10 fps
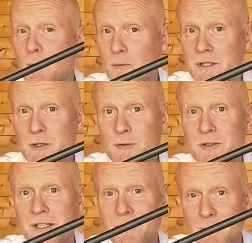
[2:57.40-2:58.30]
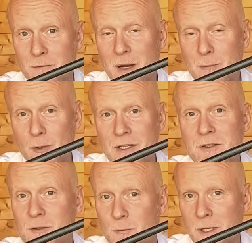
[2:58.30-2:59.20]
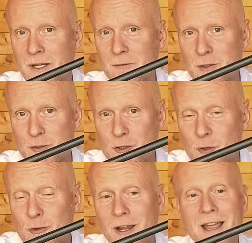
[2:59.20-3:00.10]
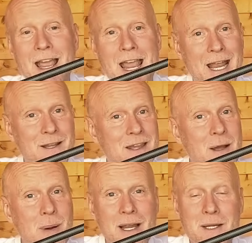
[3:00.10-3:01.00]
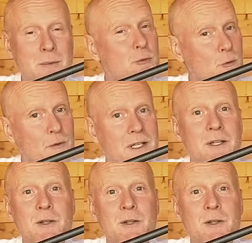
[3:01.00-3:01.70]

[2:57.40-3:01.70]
reducing the vibrations whenever you shoot, and thereby improving